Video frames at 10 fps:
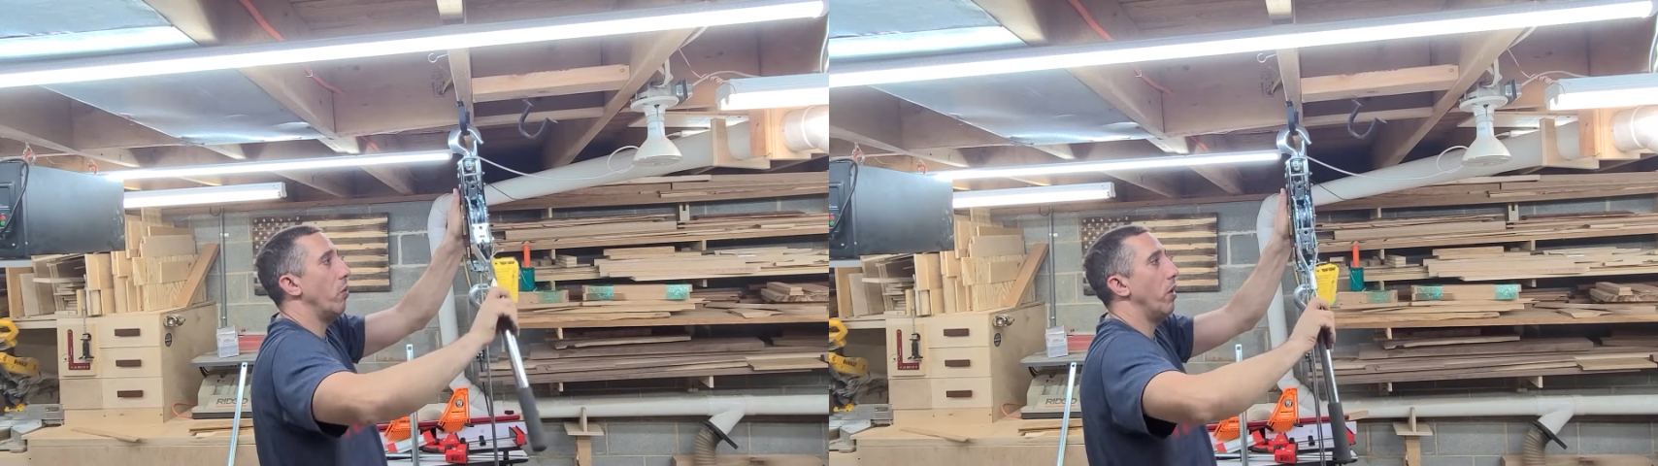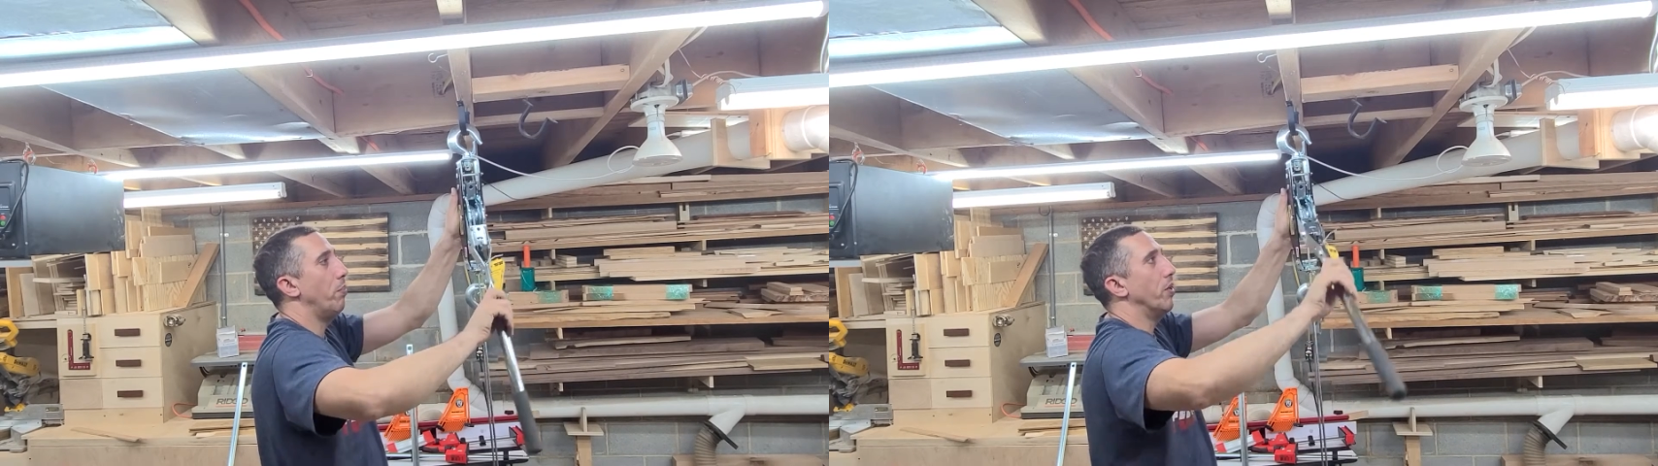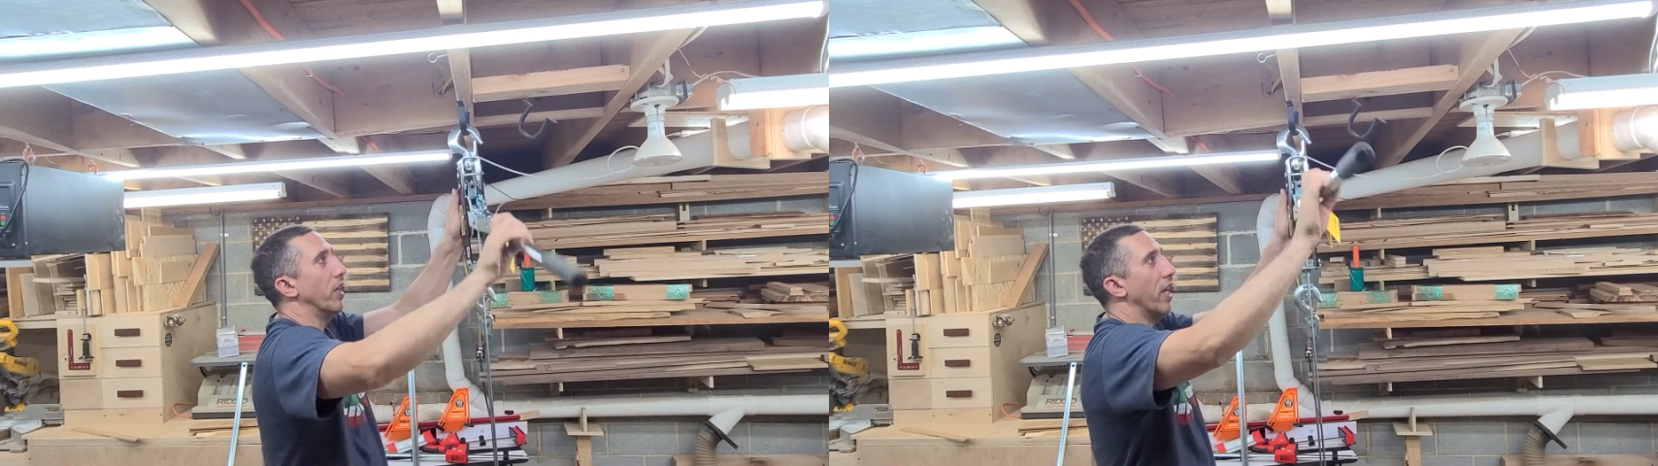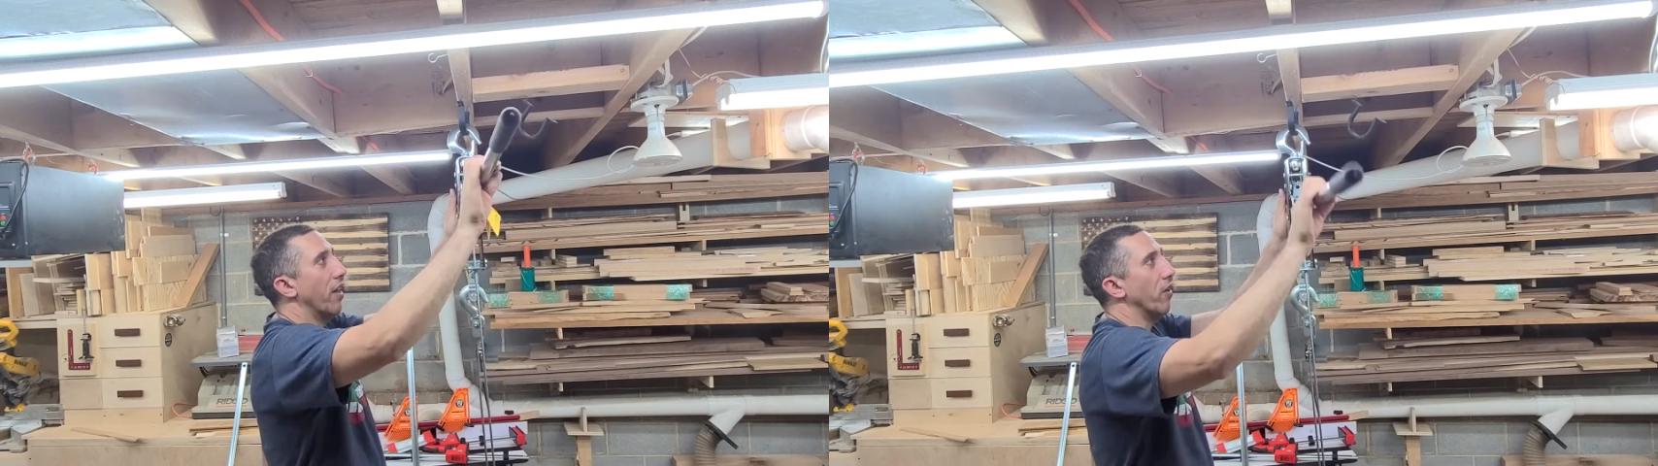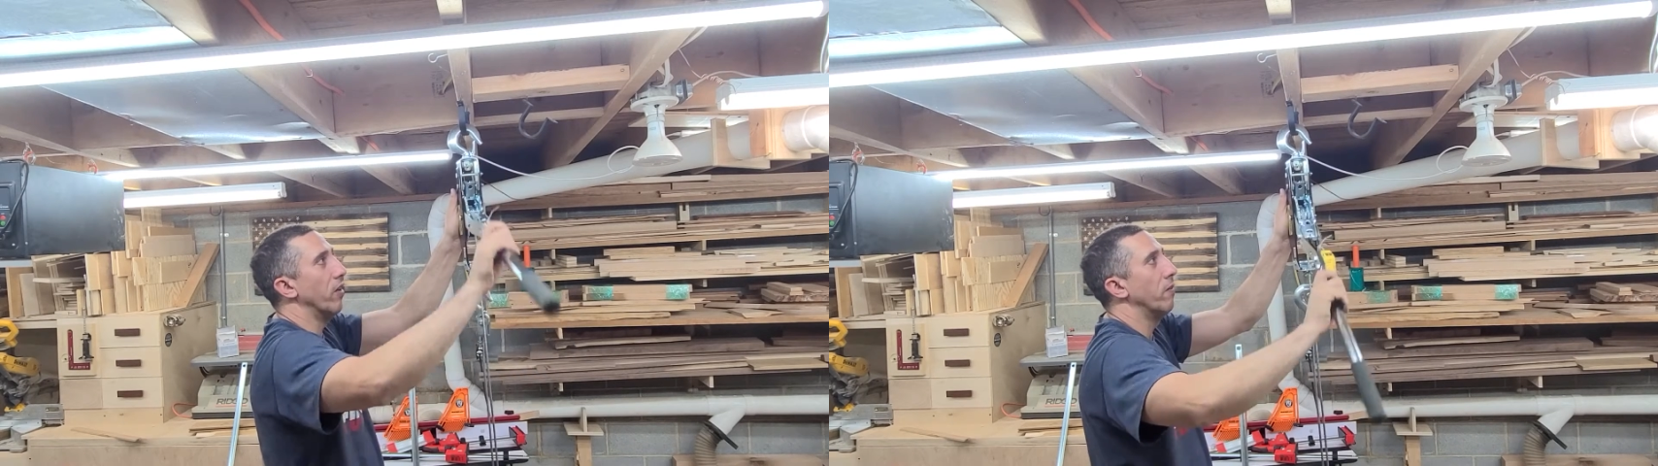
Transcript: well put together.